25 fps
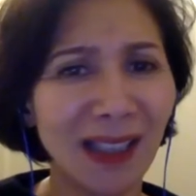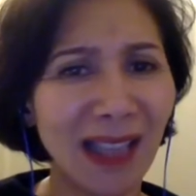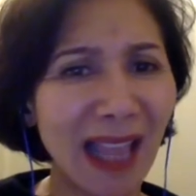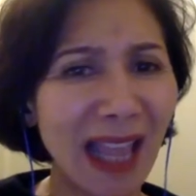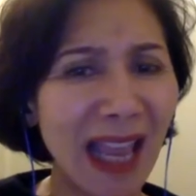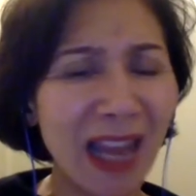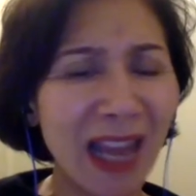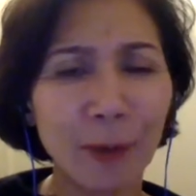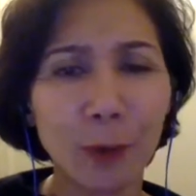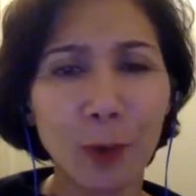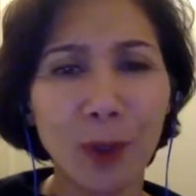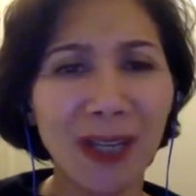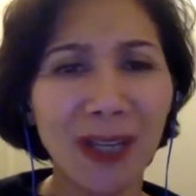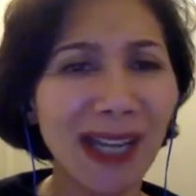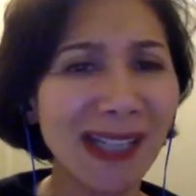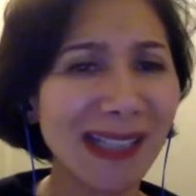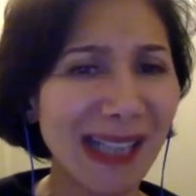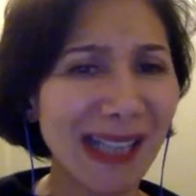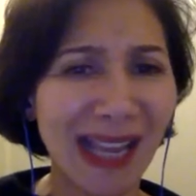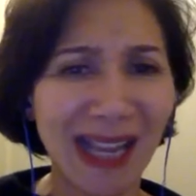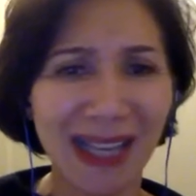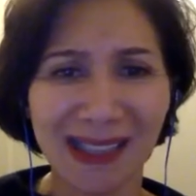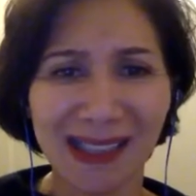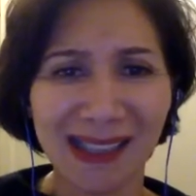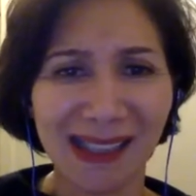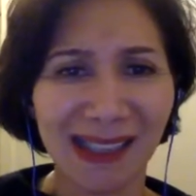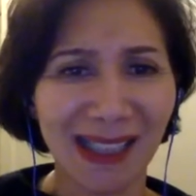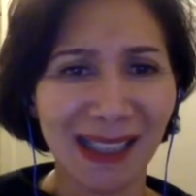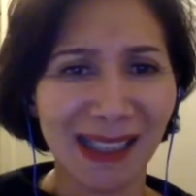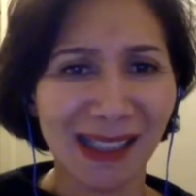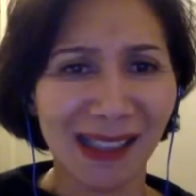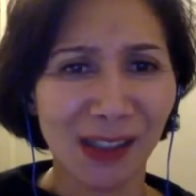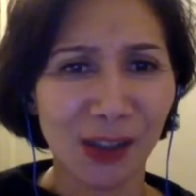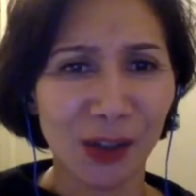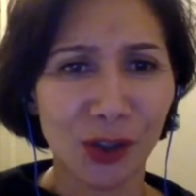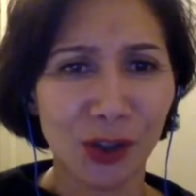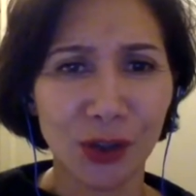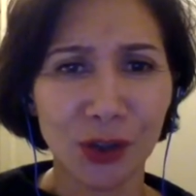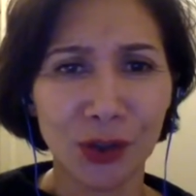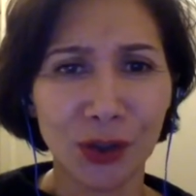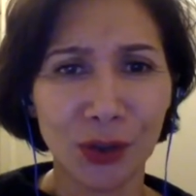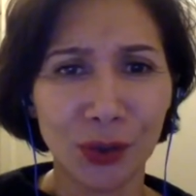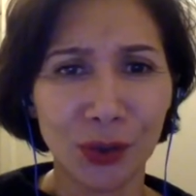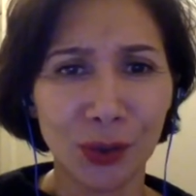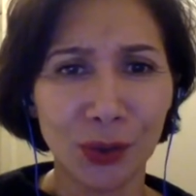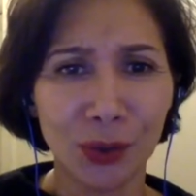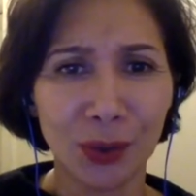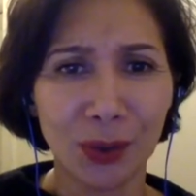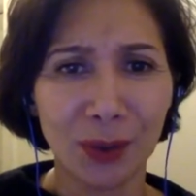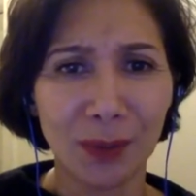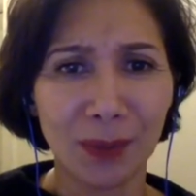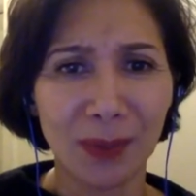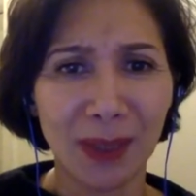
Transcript: everyone has access to